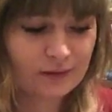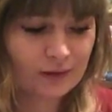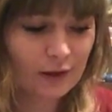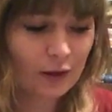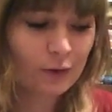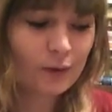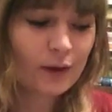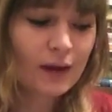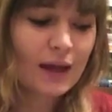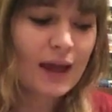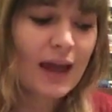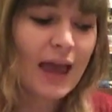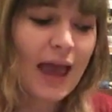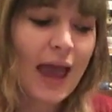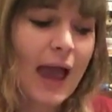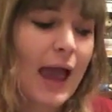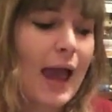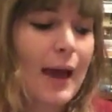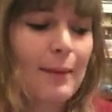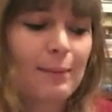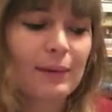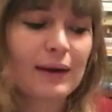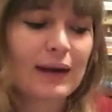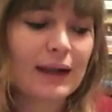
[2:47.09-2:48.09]
So
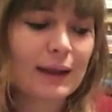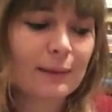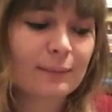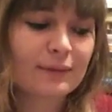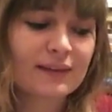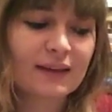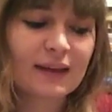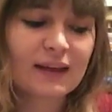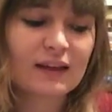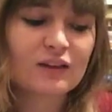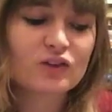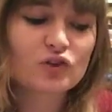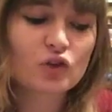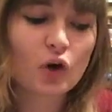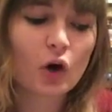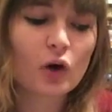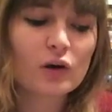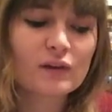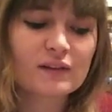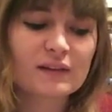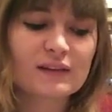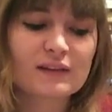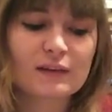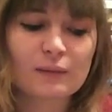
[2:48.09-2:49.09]
epilepsy in
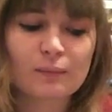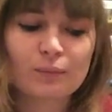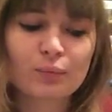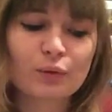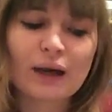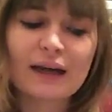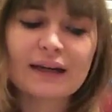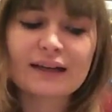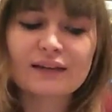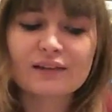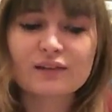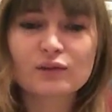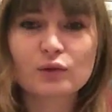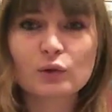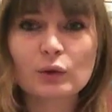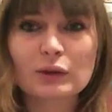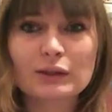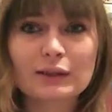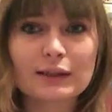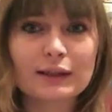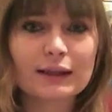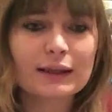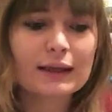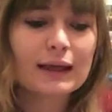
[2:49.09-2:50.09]
dogs is a brain
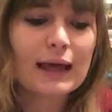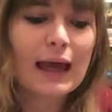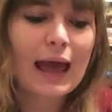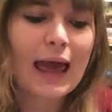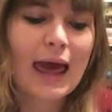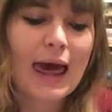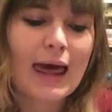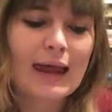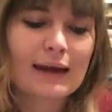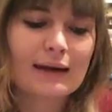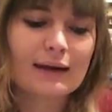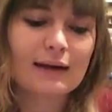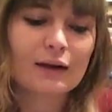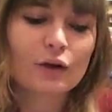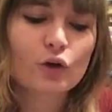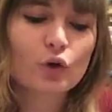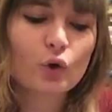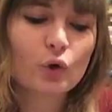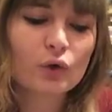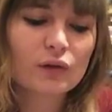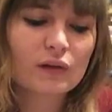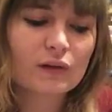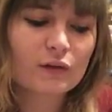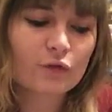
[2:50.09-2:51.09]
disorder that
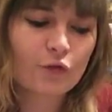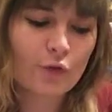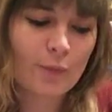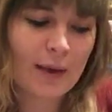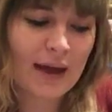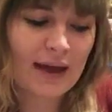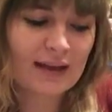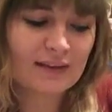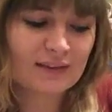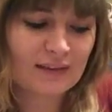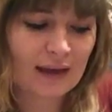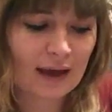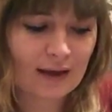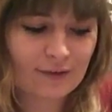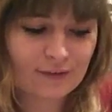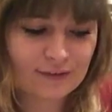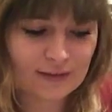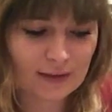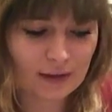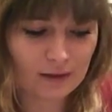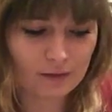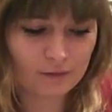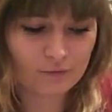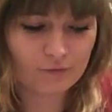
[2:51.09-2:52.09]
causes the pets to have
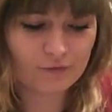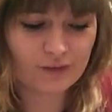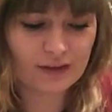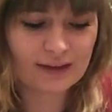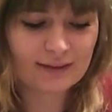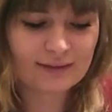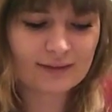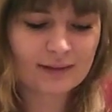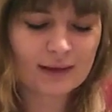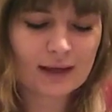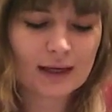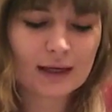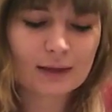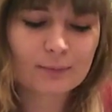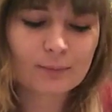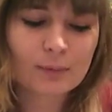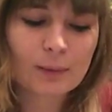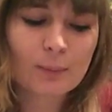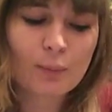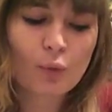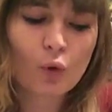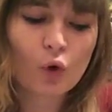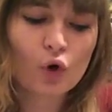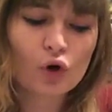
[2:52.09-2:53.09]
sudden fits. It can
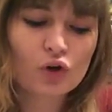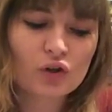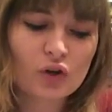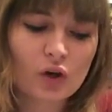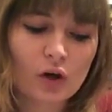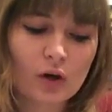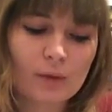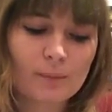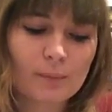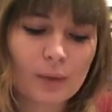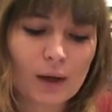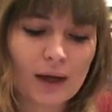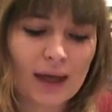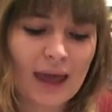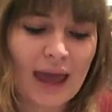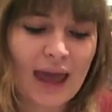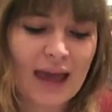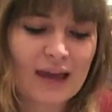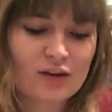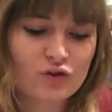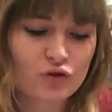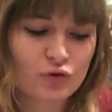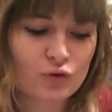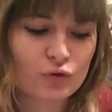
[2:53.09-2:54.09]
be brought on by
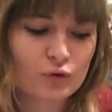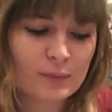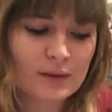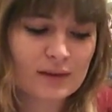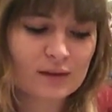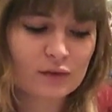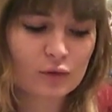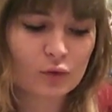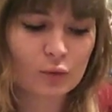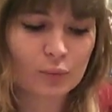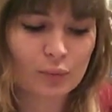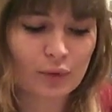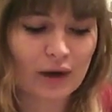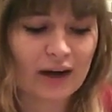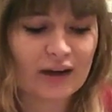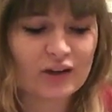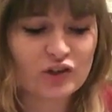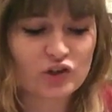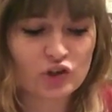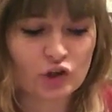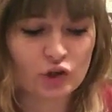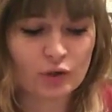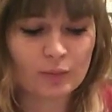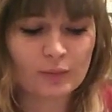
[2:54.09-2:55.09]
head traumas or
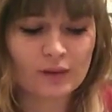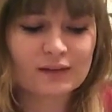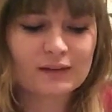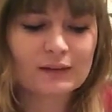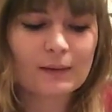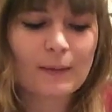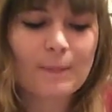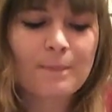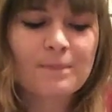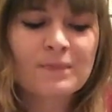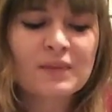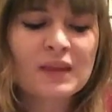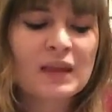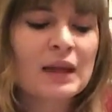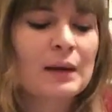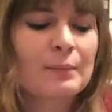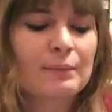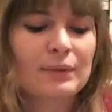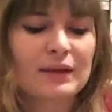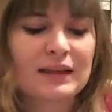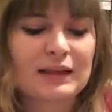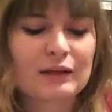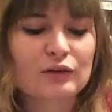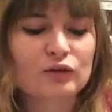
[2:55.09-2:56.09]
brain tumours,
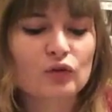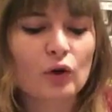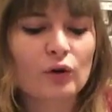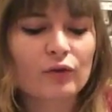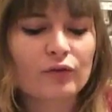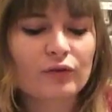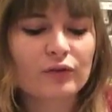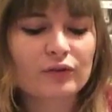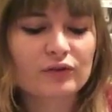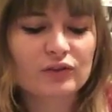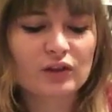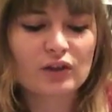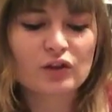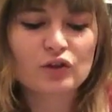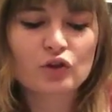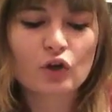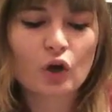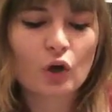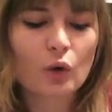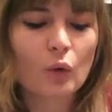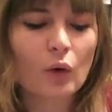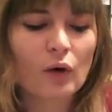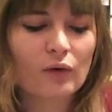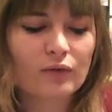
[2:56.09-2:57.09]
but there is often
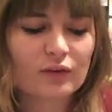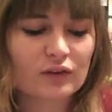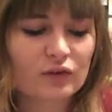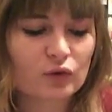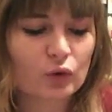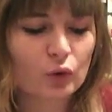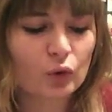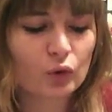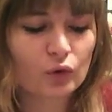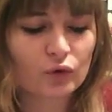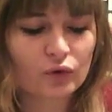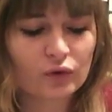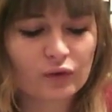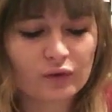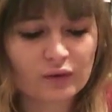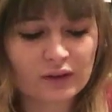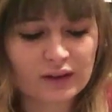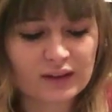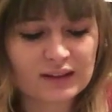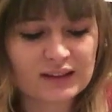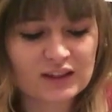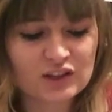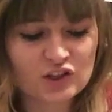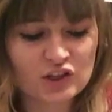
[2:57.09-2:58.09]
no obvious cause for the
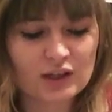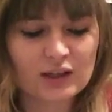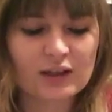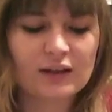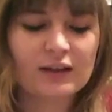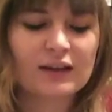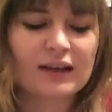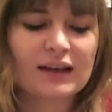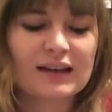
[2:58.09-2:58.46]
condition.